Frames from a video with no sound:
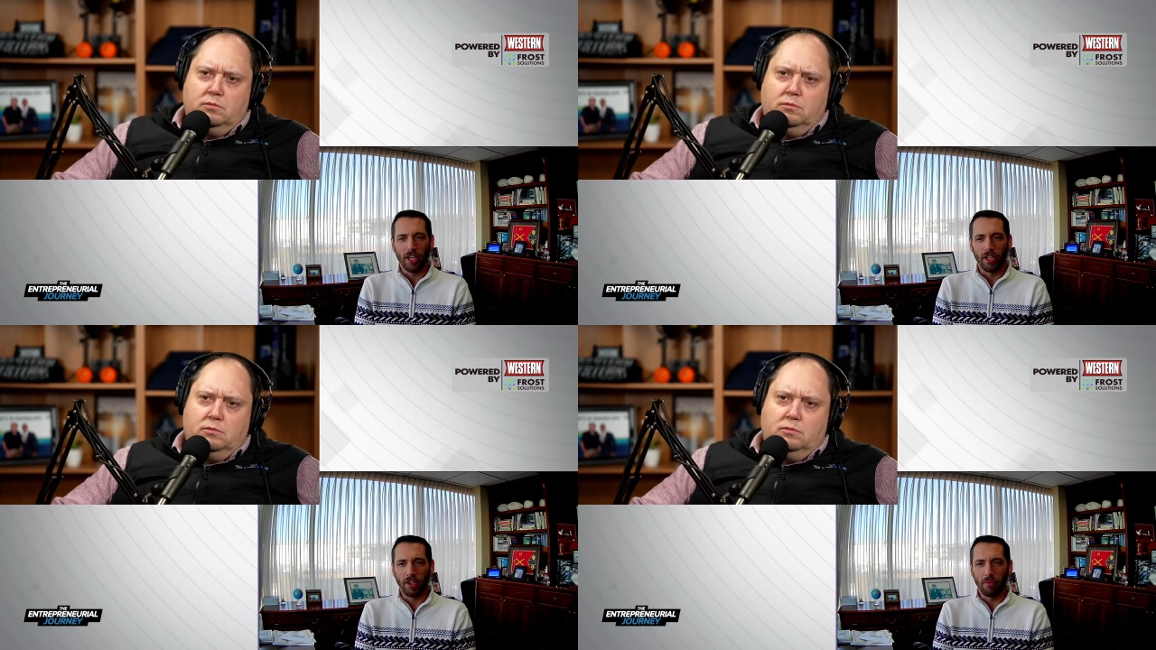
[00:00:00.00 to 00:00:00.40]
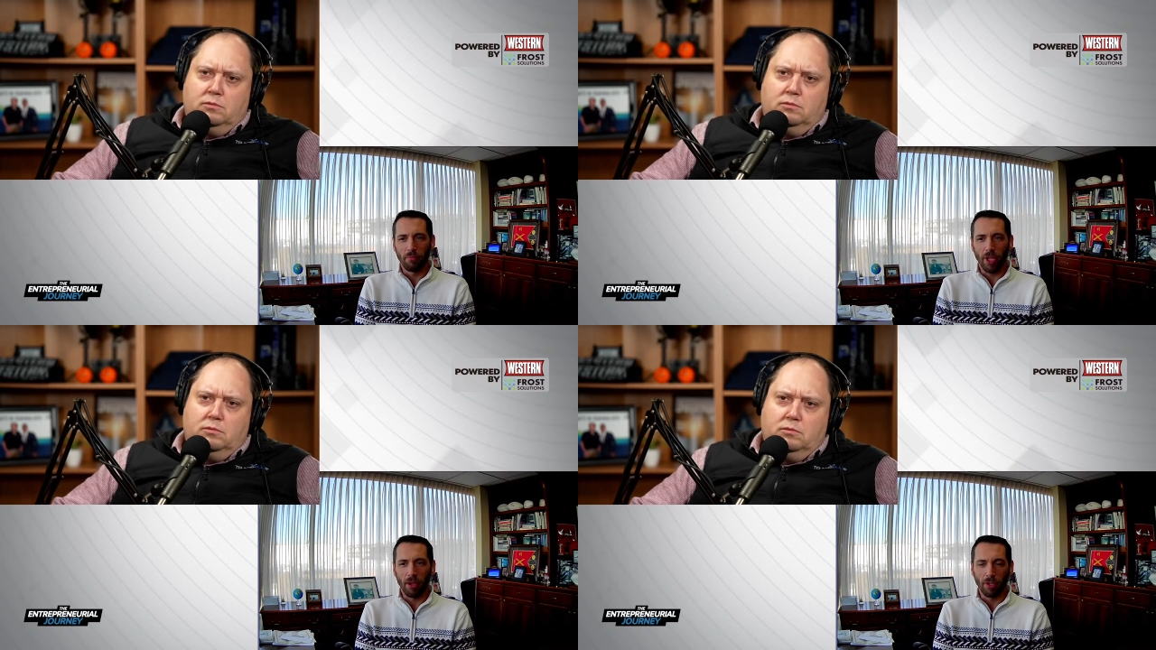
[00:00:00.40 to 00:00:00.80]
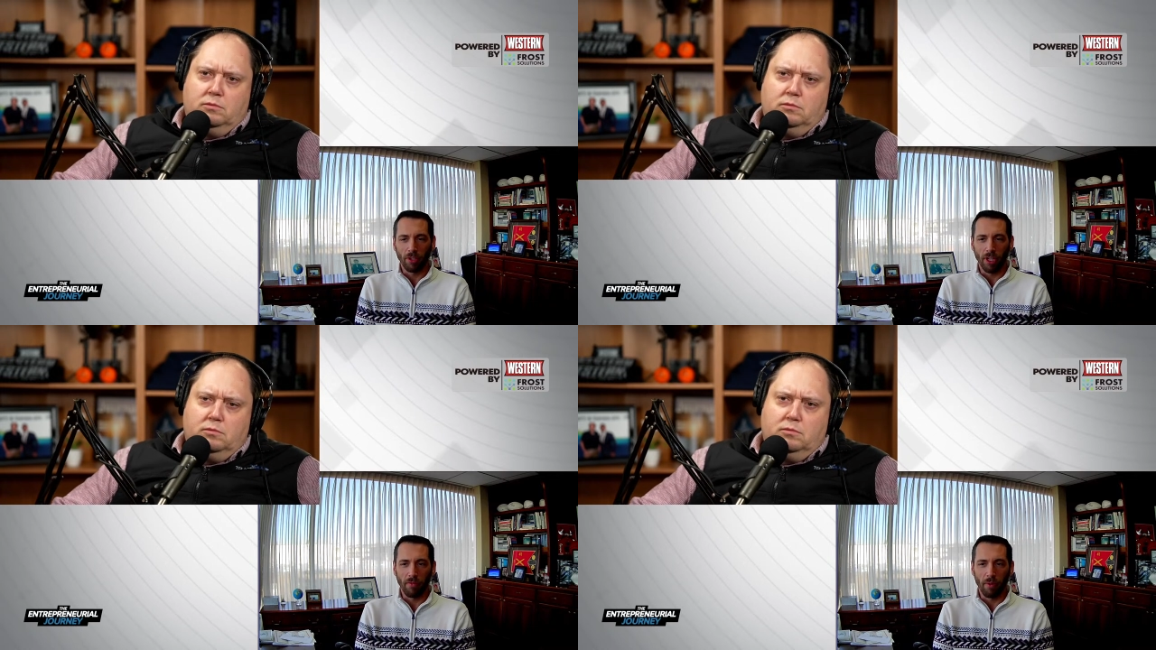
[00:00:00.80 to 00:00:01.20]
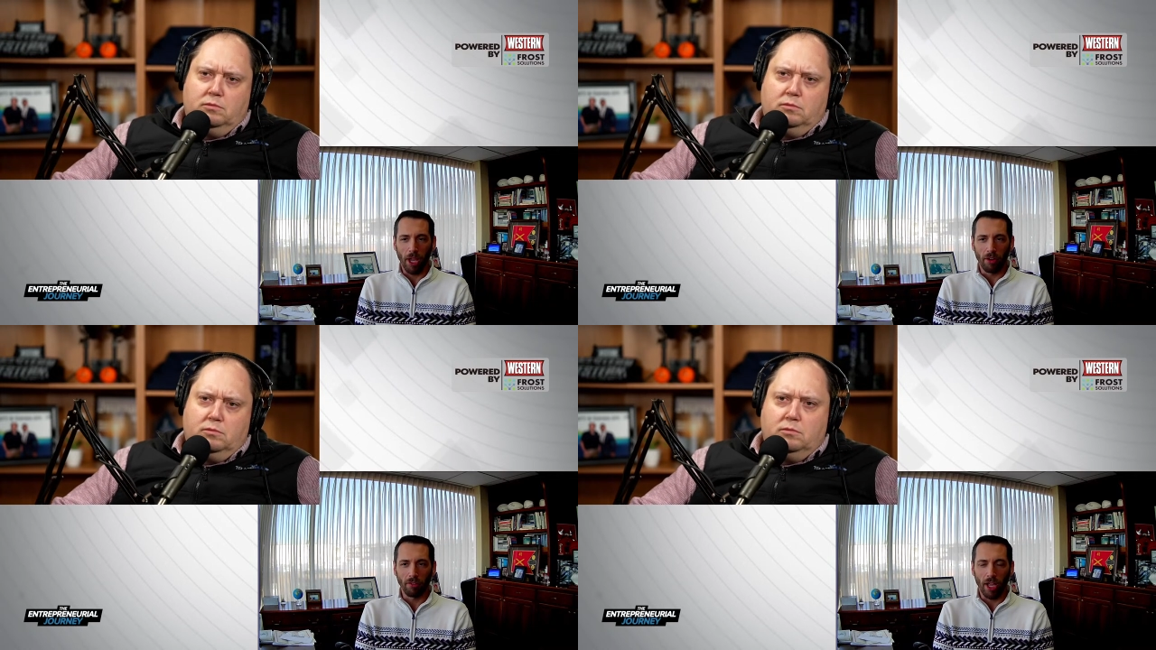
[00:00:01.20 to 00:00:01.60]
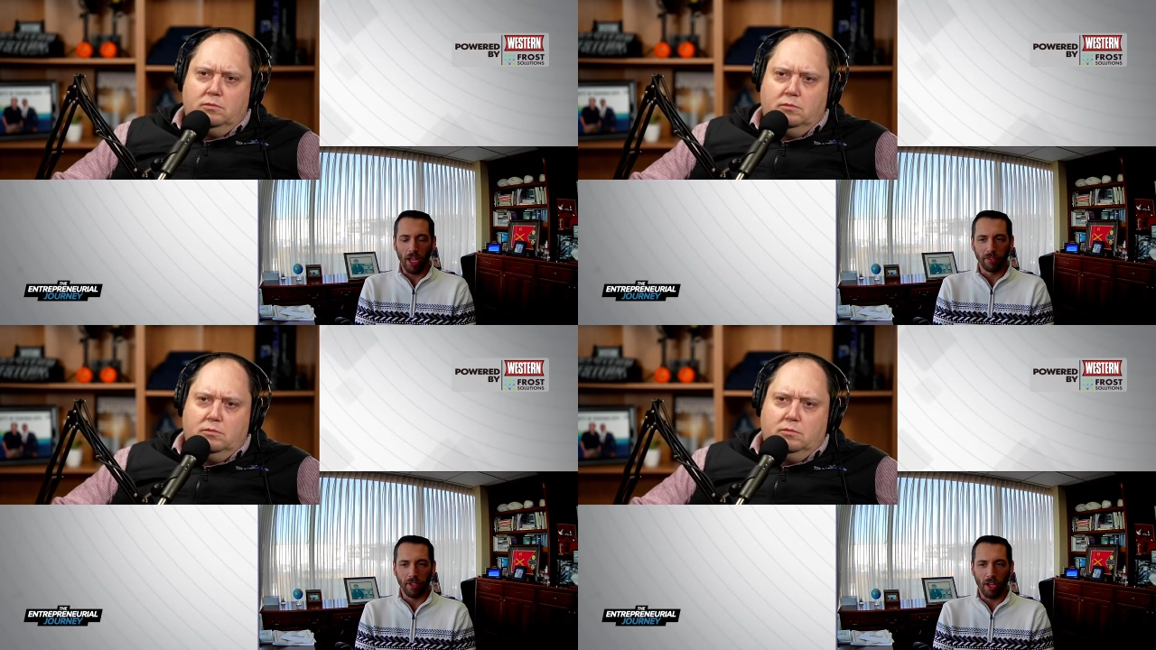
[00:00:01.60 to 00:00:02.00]
Speaker 1: to then be able to live a
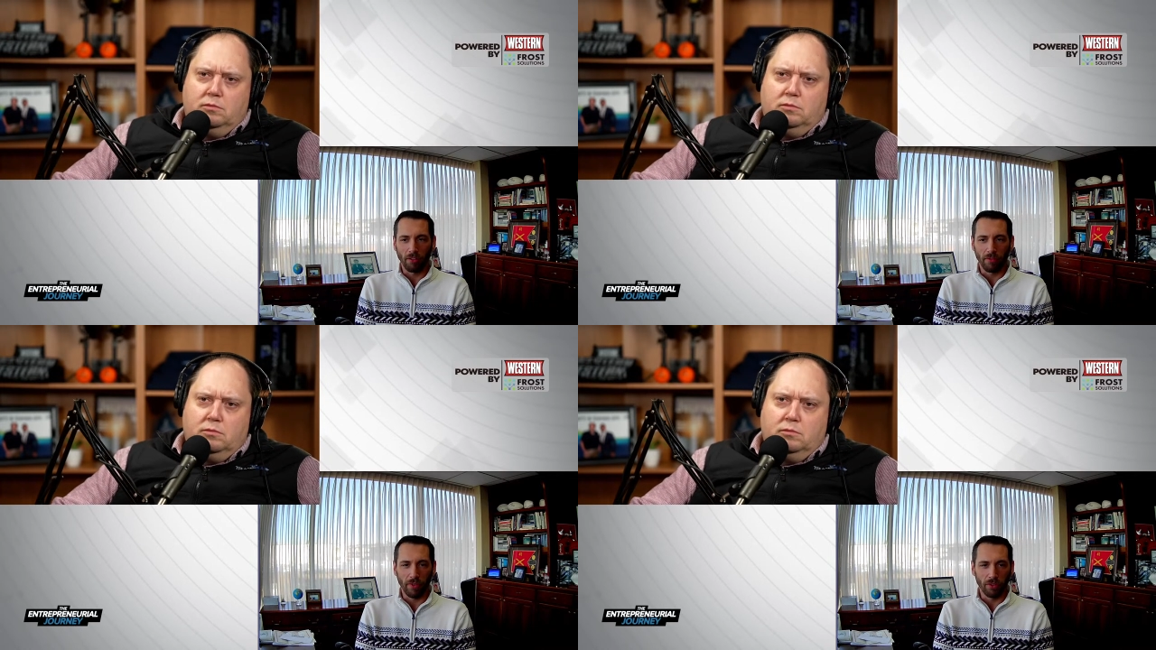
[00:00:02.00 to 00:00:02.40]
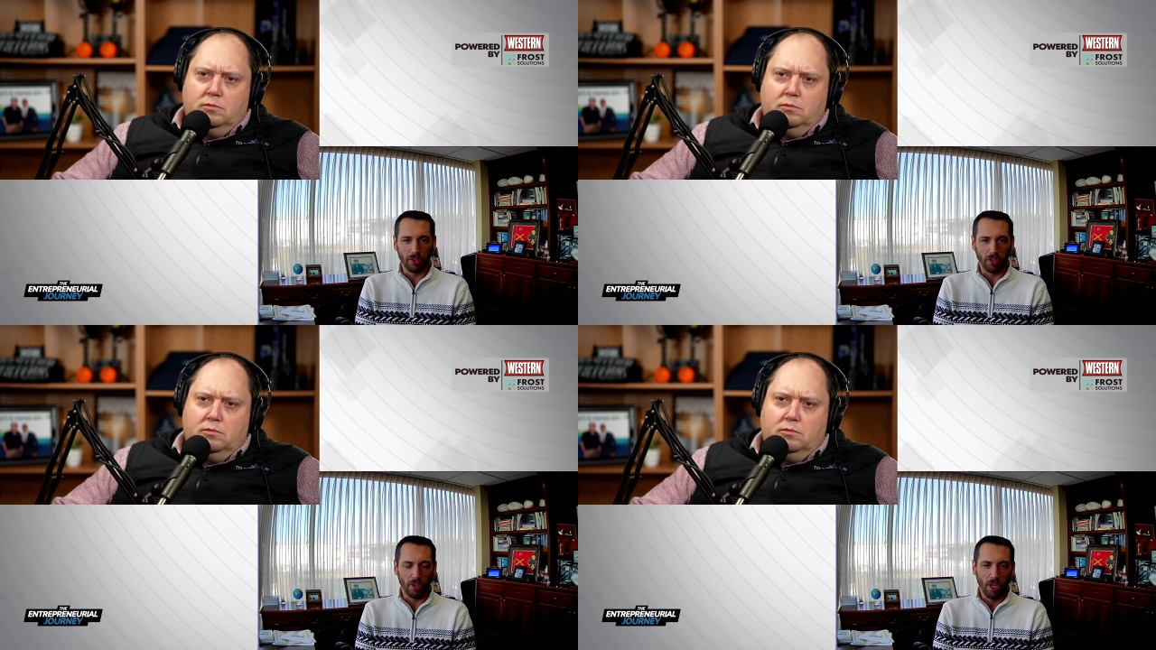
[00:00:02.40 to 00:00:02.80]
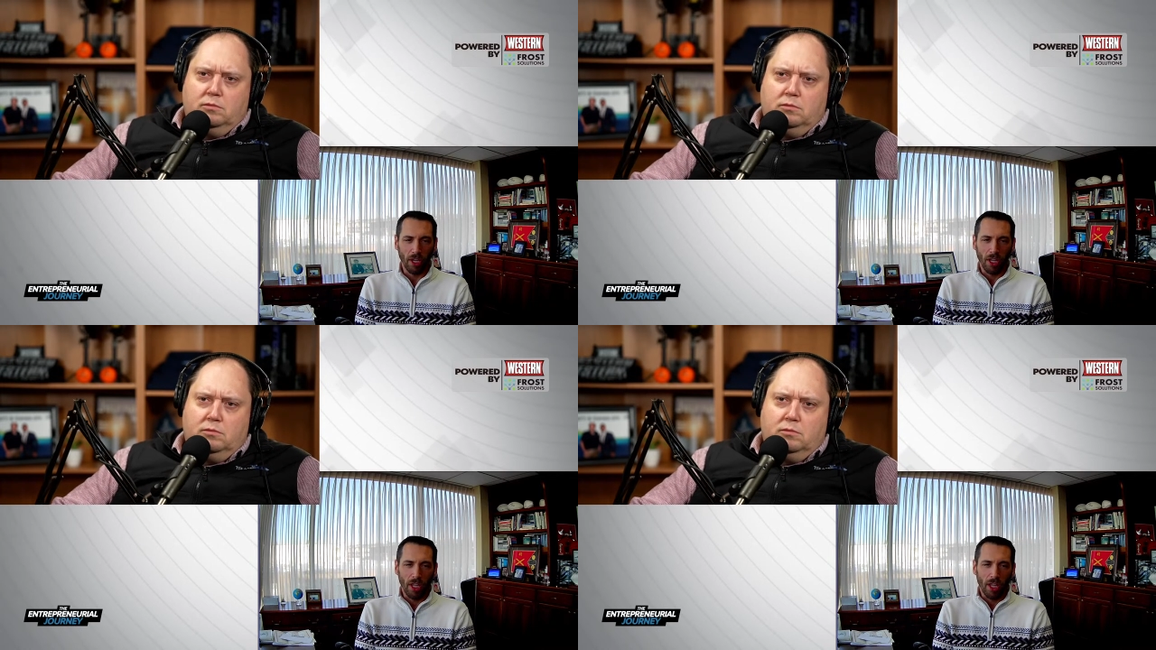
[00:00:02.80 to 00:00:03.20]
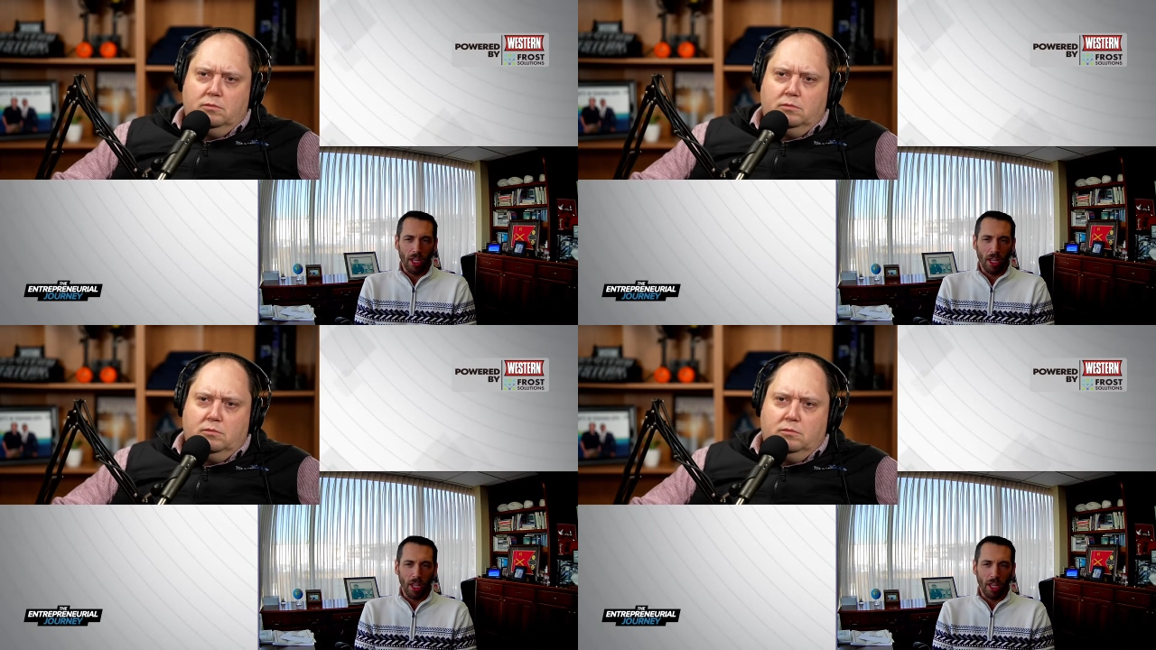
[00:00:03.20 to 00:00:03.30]
better lifestyle in the future.